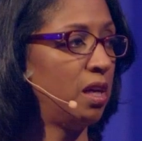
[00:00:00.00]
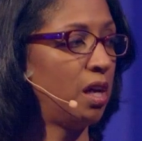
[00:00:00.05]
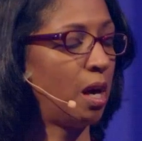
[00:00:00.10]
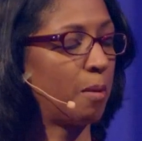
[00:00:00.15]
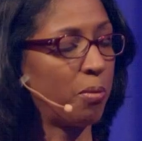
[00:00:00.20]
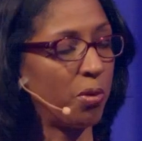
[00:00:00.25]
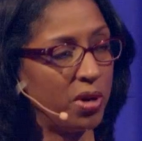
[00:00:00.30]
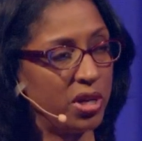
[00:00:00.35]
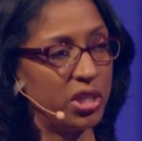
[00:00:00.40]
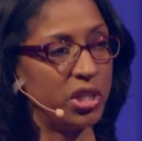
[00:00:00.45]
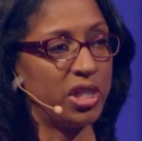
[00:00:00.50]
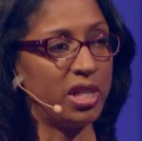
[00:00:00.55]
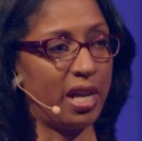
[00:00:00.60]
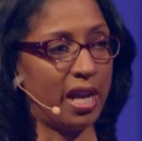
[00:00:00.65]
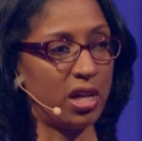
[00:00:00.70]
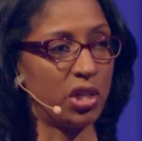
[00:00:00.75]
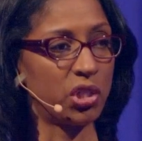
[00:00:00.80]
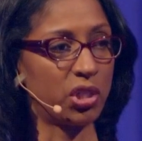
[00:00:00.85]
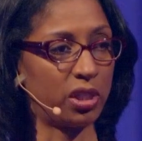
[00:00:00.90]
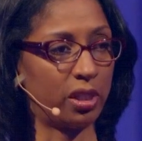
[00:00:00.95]

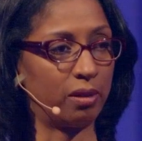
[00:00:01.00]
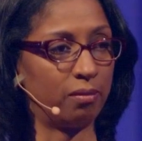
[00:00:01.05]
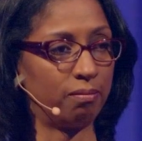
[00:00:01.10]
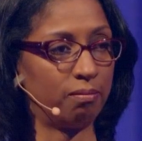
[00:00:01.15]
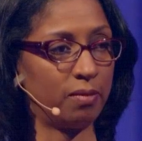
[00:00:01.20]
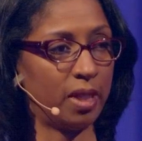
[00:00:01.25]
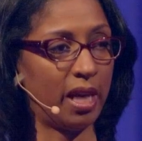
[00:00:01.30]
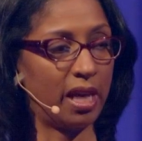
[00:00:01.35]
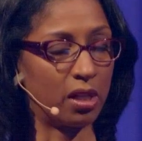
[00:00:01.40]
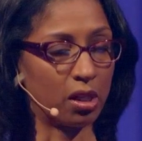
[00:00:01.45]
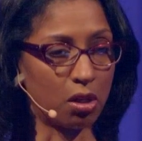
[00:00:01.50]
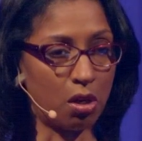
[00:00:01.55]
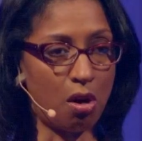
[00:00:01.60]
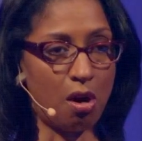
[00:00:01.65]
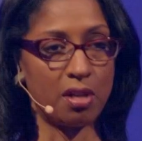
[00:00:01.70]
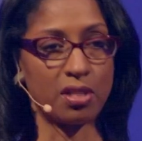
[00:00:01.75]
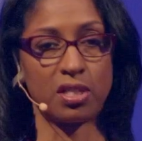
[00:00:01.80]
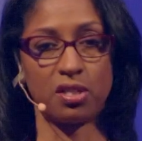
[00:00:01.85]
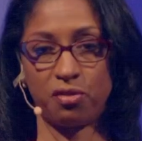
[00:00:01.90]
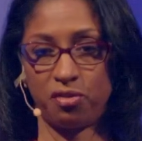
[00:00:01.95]
appreciation in a
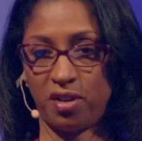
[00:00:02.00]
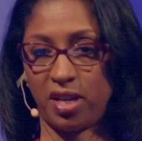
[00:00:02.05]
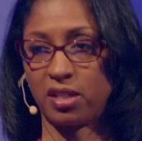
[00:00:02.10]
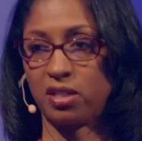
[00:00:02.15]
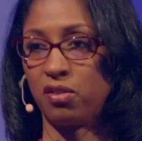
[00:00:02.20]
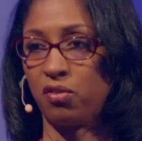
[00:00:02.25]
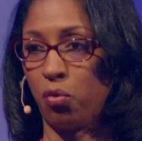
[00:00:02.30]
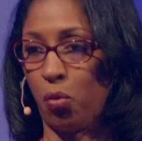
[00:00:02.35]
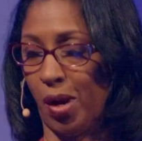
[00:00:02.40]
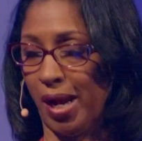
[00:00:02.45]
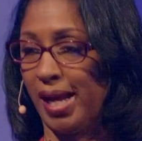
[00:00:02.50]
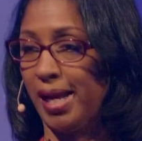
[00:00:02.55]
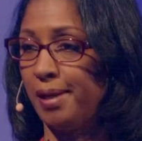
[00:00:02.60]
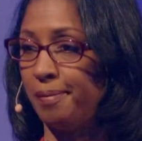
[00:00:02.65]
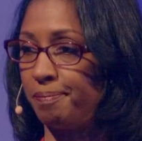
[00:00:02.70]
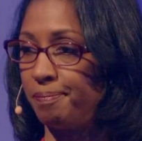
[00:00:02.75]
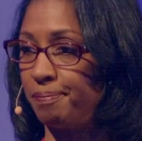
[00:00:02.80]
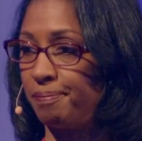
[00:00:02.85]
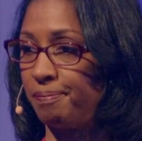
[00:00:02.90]
cost-effective way